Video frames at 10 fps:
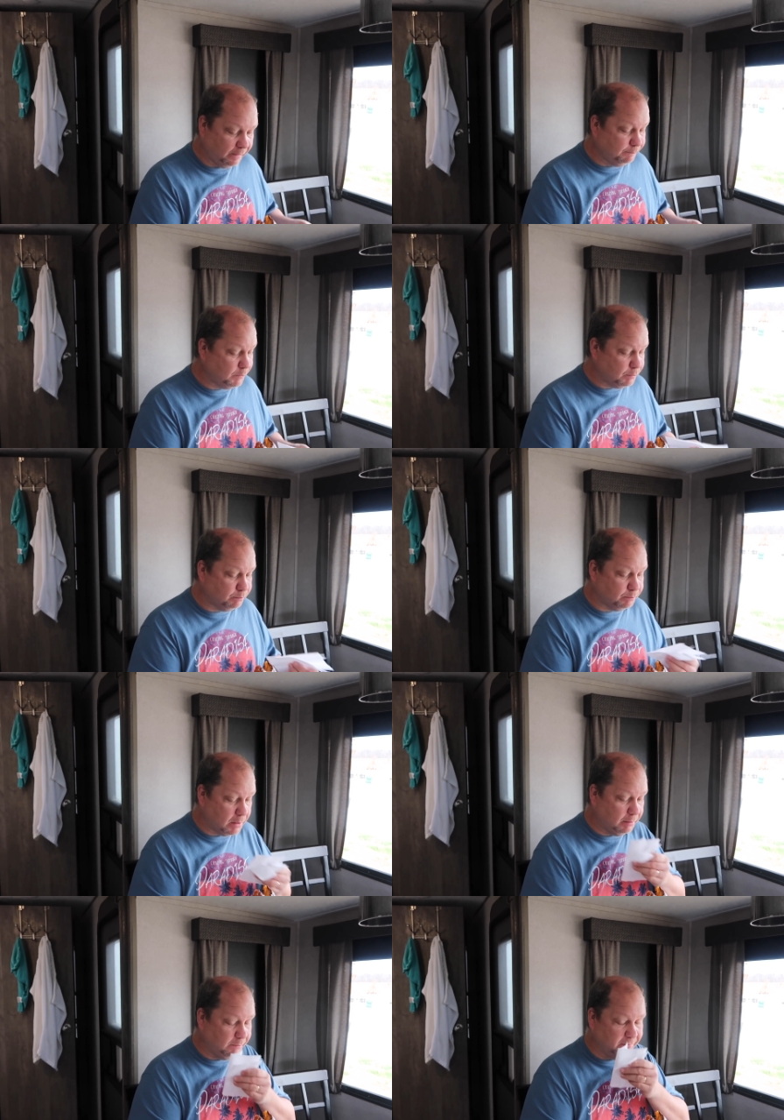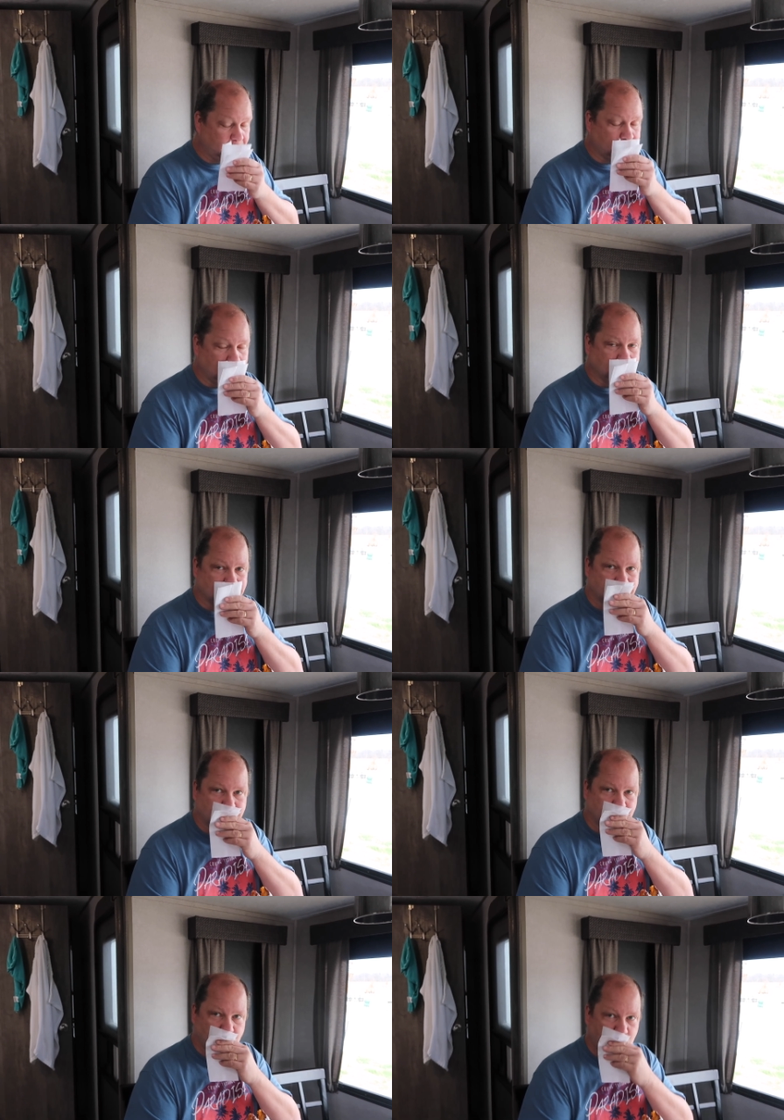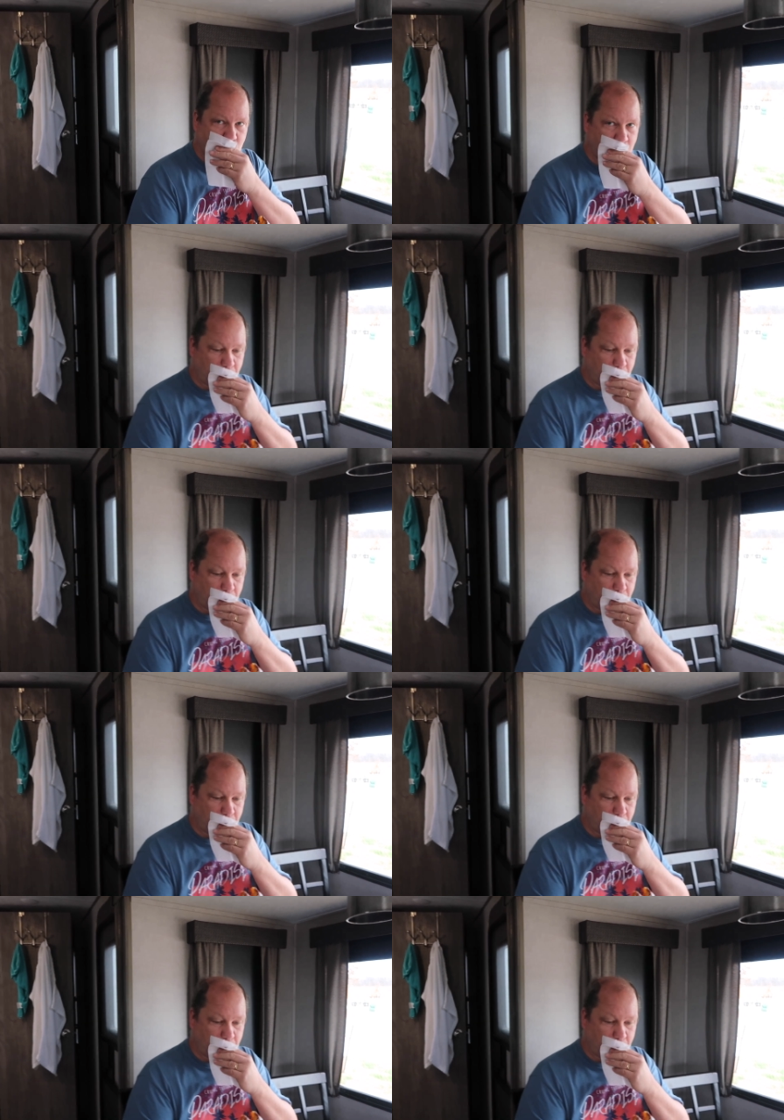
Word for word: It's probably very close. Very close,